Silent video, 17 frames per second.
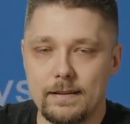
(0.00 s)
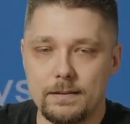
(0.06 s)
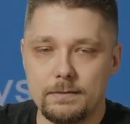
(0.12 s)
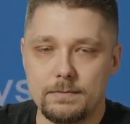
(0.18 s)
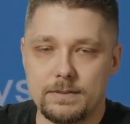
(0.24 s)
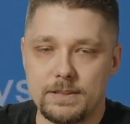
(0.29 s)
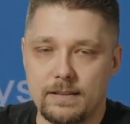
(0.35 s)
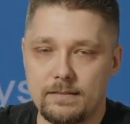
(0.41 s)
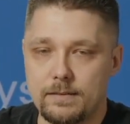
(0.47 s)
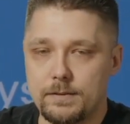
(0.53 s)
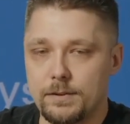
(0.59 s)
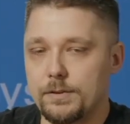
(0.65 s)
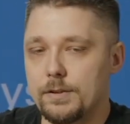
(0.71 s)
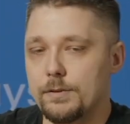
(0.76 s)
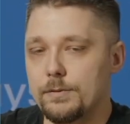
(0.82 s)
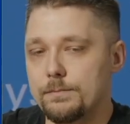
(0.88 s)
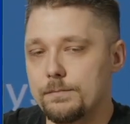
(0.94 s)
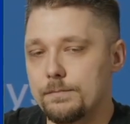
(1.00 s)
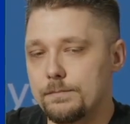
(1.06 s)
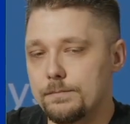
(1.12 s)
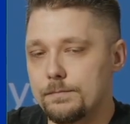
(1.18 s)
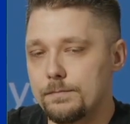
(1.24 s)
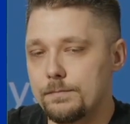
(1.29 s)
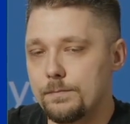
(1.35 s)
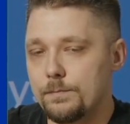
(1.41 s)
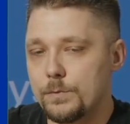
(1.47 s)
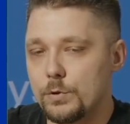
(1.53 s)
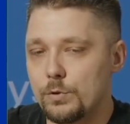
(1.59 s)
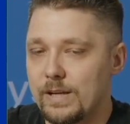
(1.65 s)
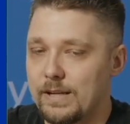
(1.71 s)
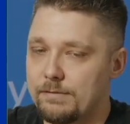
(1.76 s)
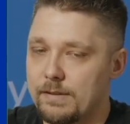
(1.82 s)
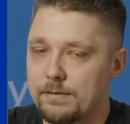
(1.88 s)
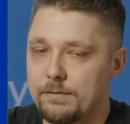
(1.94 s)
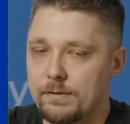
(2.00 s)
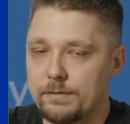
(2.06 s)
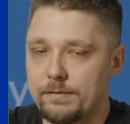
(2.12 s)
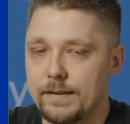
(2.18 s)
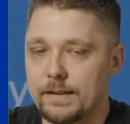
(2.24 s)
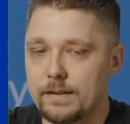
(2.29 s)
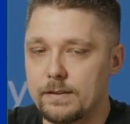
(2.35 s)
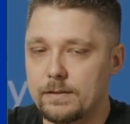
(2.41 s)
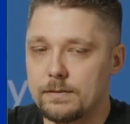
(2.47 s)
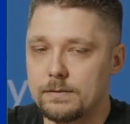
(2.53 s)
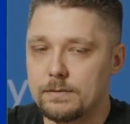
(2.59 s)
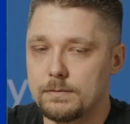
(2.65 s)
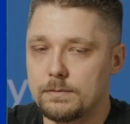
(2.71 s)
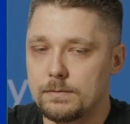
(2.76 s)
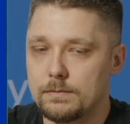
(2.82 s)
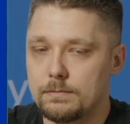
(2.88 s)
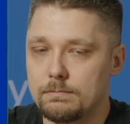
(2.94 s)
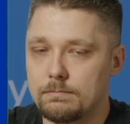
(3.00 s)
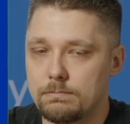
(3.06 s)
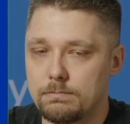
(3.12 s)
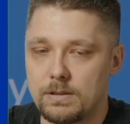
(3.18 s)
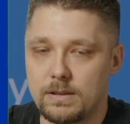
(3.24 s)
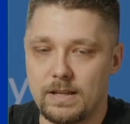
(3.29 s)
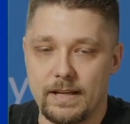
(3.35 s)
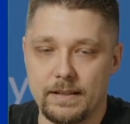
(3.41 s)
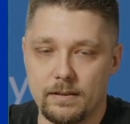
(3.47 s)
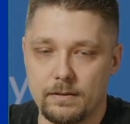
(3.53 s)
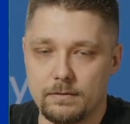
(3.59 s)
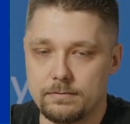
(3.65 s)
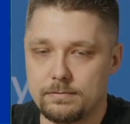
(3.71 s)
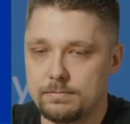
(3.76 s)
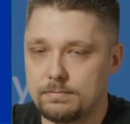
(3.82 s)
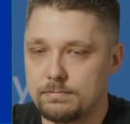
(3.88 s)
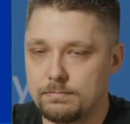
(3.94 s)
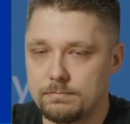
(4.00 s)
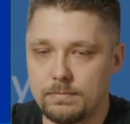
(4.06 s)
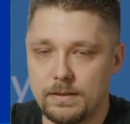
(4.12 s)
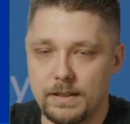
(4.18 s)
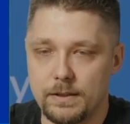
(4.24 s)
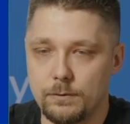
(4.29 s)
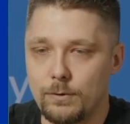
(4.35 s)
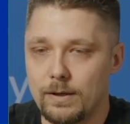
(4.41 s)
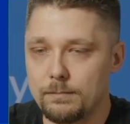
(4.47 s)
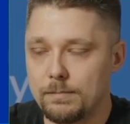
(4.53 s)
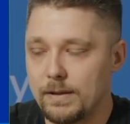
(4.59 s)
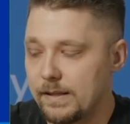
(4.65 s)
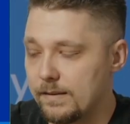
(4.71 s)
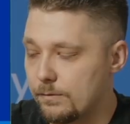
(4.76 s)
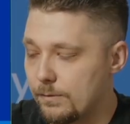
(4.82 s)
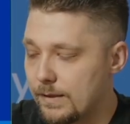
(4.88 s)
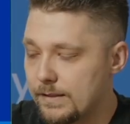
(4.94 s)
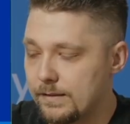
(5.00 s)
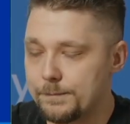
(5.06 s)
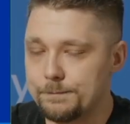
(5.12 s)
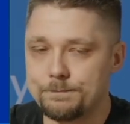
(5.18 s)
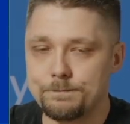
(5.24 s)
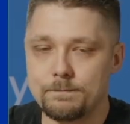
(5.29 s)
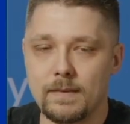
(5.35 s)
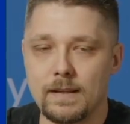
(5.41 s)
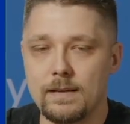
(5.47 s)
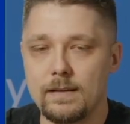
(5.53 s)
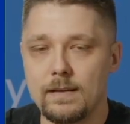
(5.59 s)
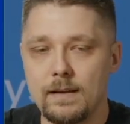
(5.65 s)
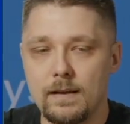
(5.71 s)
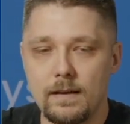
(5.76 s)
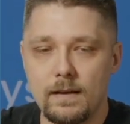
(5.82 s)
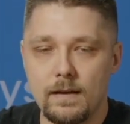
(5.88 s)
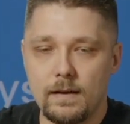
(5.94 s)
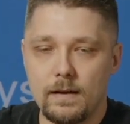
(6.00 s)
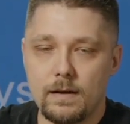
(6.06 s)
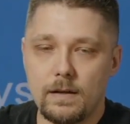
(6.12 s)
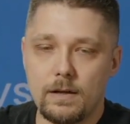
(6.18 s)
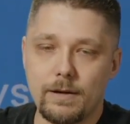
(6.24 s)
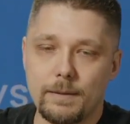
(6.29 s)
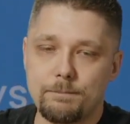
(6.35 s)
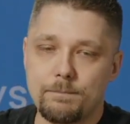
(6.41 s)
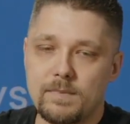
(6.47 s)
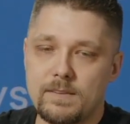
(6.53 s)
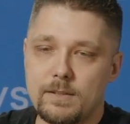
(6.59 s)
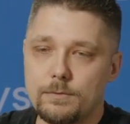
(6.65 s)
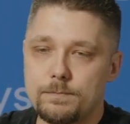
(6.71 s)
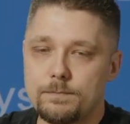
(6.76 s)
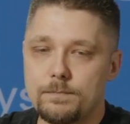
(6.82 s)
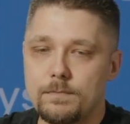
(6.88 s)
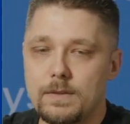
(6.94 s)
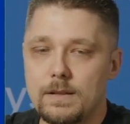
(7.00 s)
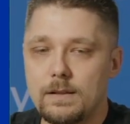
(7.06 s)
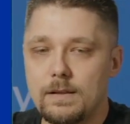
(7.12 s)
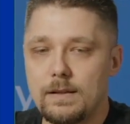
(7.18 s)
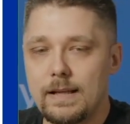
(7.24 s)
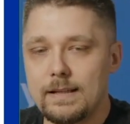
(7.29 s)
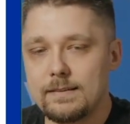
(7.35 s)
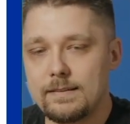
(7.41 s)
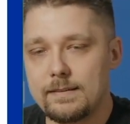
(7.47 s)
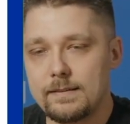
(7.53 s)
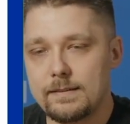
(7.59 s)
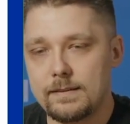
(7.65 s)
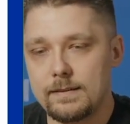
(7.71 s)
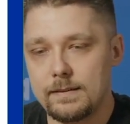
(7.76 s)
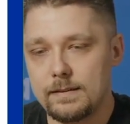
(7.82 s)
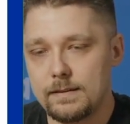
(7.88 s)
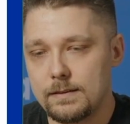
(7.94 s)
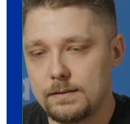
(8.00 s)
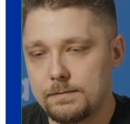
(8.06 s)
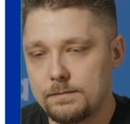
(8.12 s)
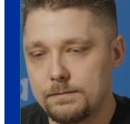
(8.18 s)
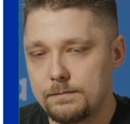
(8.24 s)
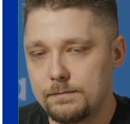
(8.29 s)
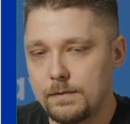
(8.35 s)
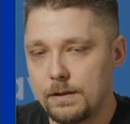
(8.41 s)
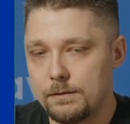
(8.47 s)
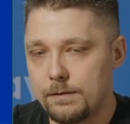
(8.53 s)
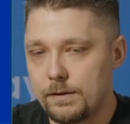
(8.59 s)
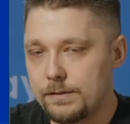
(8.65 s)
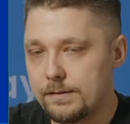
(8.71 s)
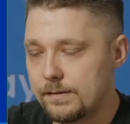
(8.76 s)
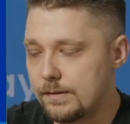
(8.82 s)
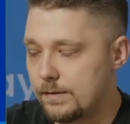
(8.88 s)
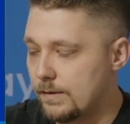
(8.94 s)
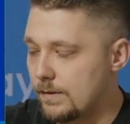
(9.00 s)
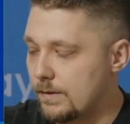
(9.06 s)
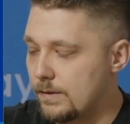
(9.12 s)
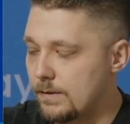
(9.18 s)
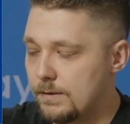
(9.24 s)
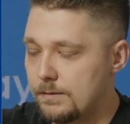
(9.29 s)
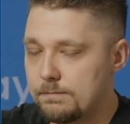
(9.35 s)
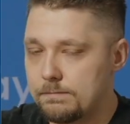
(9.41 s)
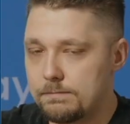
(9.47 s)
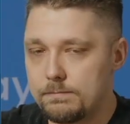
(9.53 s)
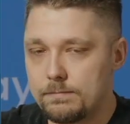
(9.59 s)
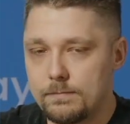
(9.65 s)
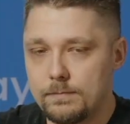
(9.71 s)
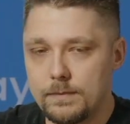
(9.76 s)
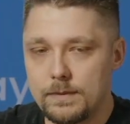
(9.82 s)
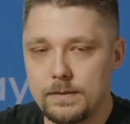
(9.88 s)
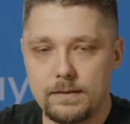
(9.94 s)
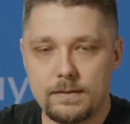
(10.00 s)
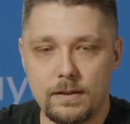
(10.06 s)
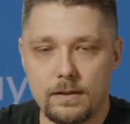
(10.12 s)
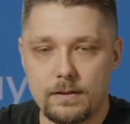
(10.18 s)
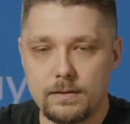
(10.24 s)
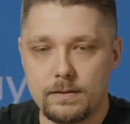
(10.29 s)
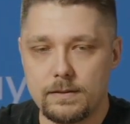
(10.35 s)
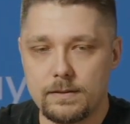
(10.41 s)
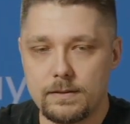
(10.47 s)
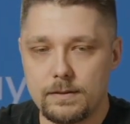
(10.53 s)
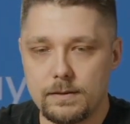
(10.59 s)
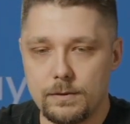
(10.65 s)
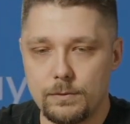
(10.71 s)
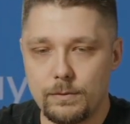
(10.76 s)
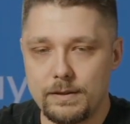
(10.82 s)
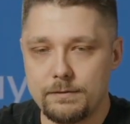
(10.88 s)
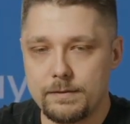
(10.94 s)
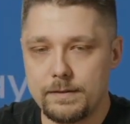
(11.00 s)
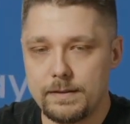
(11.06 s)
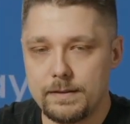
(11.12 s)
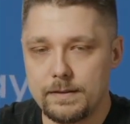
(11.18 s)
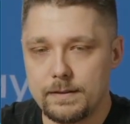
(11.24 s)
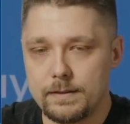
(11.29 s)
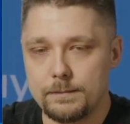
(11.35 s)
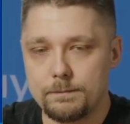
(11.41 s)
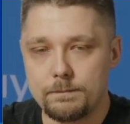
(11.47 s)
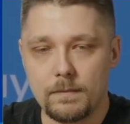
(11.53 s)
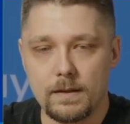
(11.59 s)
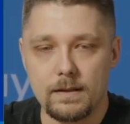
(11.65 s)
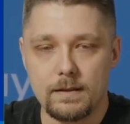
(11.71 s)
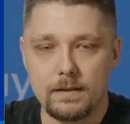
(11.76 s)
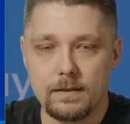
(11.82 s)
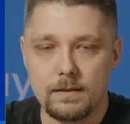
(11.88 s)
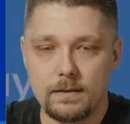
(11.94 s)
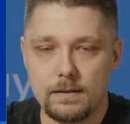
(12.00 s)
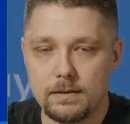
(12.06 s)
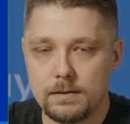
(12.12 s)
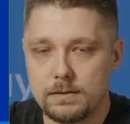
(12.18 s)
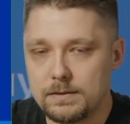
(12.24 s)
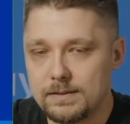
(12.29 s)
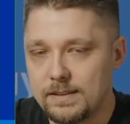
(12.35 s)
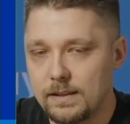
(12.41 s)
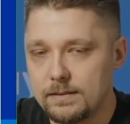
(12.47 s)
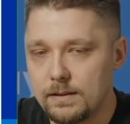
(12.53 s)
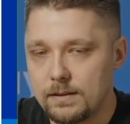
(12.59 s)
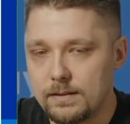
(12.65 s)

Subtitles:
just to have everything kind of in one place, right? Okay, so let's first start with the standard